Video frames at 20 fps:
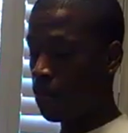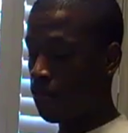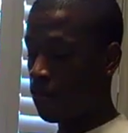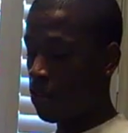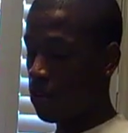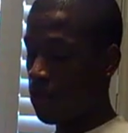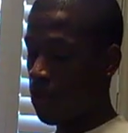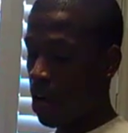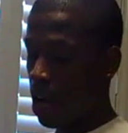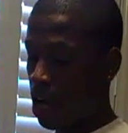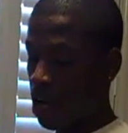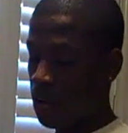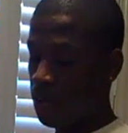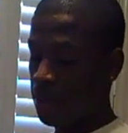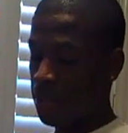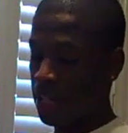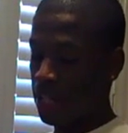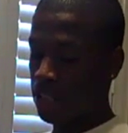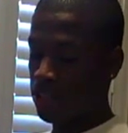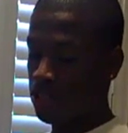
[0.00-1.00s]
them for a while,
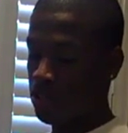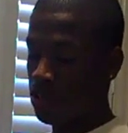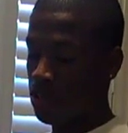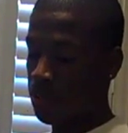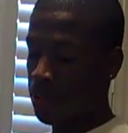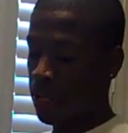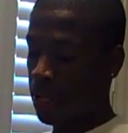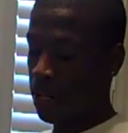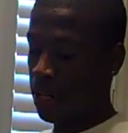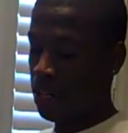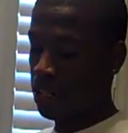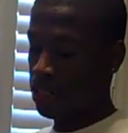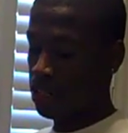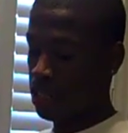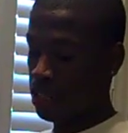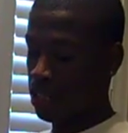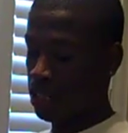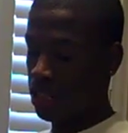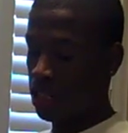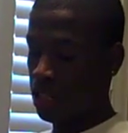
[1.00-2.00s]
but he has two pairs,
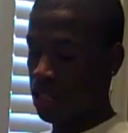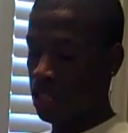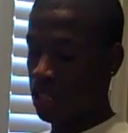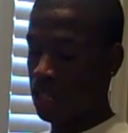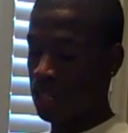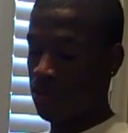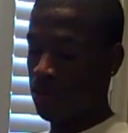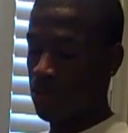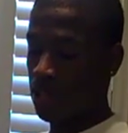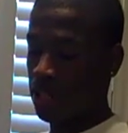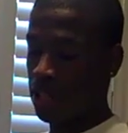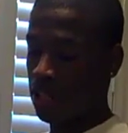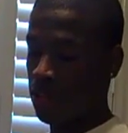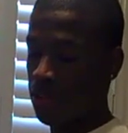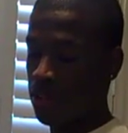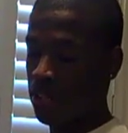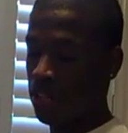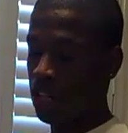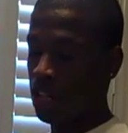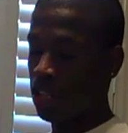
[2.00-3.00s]
and wanted to get
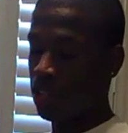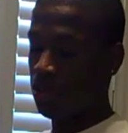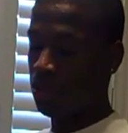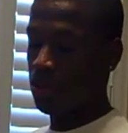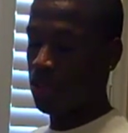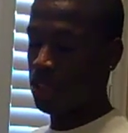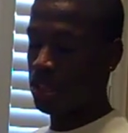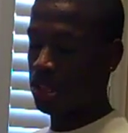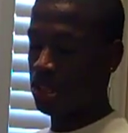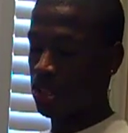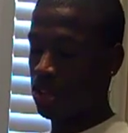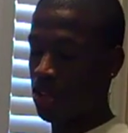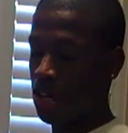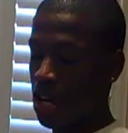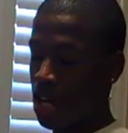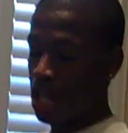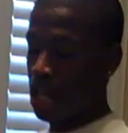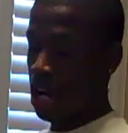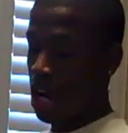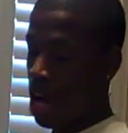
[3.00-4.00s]
rid of the other one, so
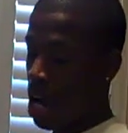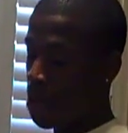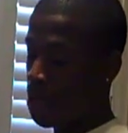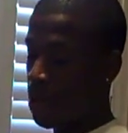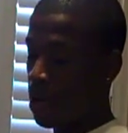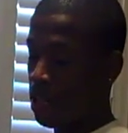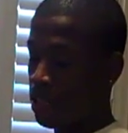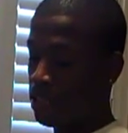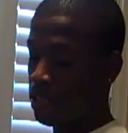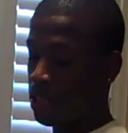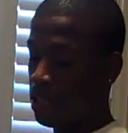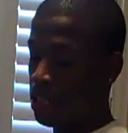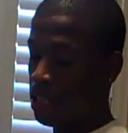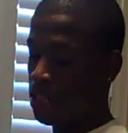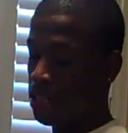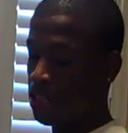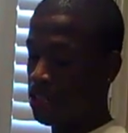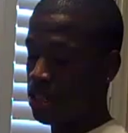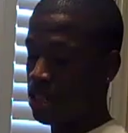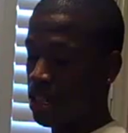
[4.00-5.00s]
I bought
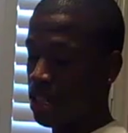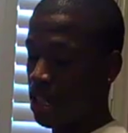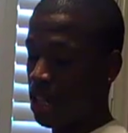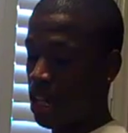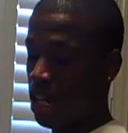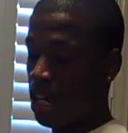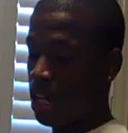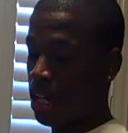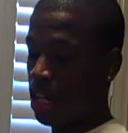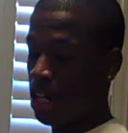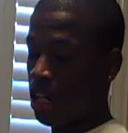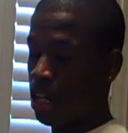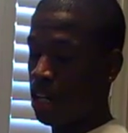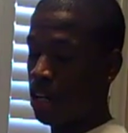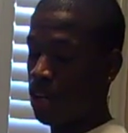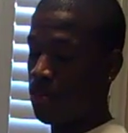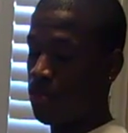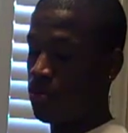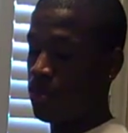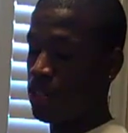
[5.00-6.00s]
these. And
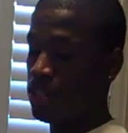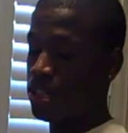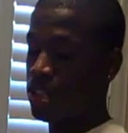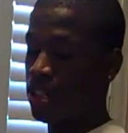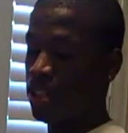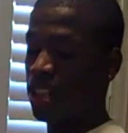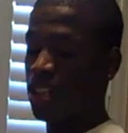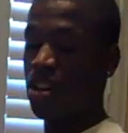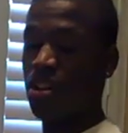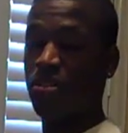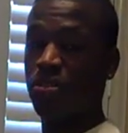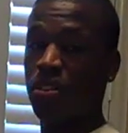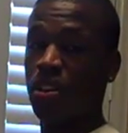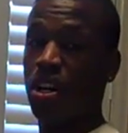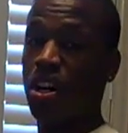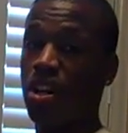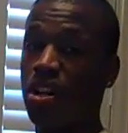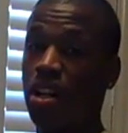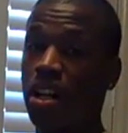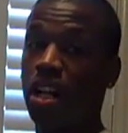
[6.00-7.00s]
uh, retail, they go for
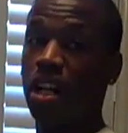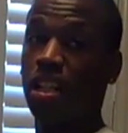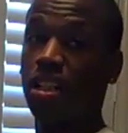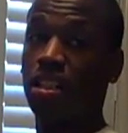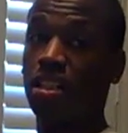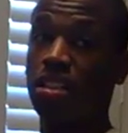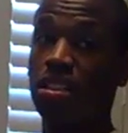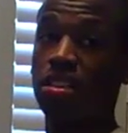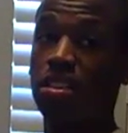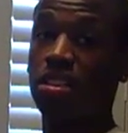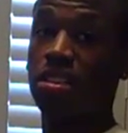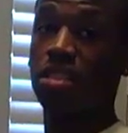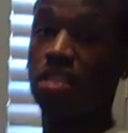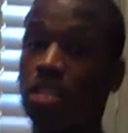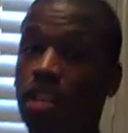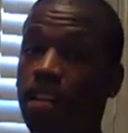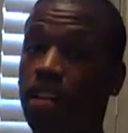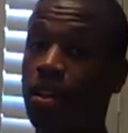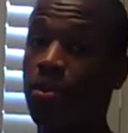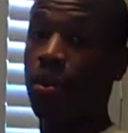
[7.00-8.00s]
$100,
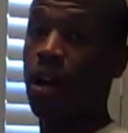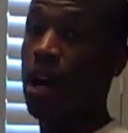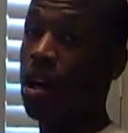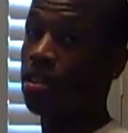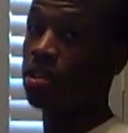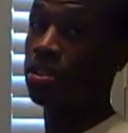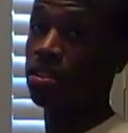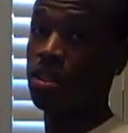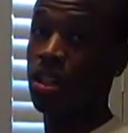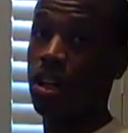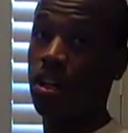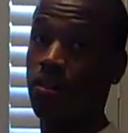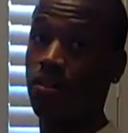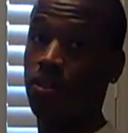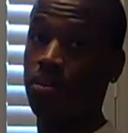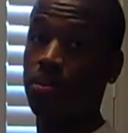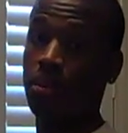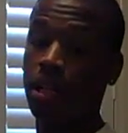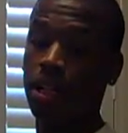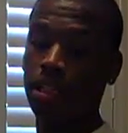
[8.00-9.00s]
and they were out of stock
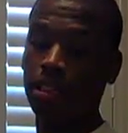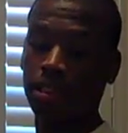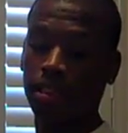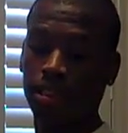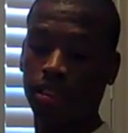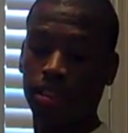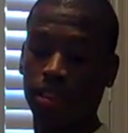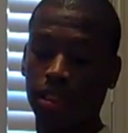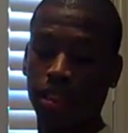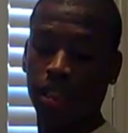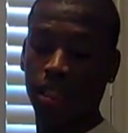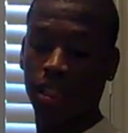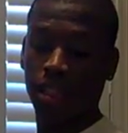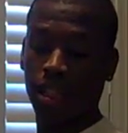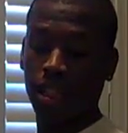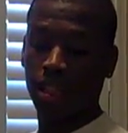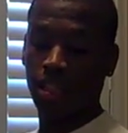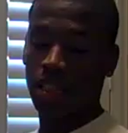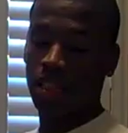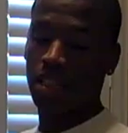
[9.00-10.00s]
for months
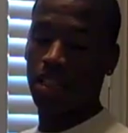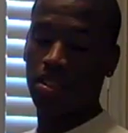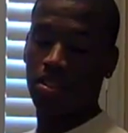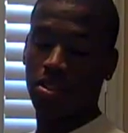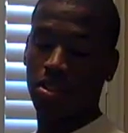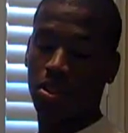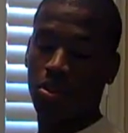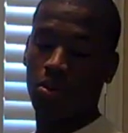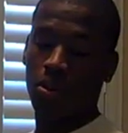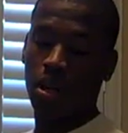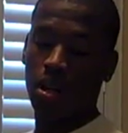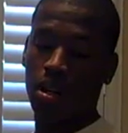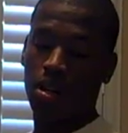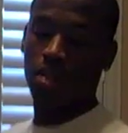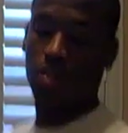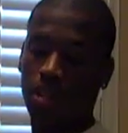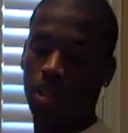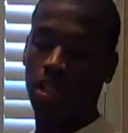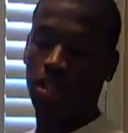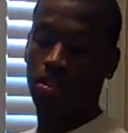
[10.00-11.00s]
because they did so
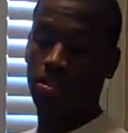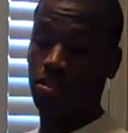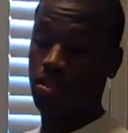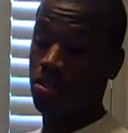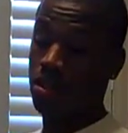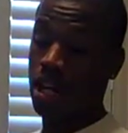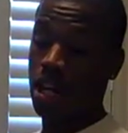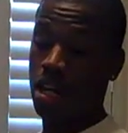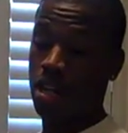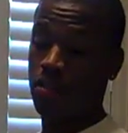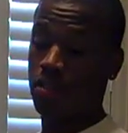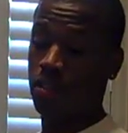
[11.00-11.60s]
well and they sold out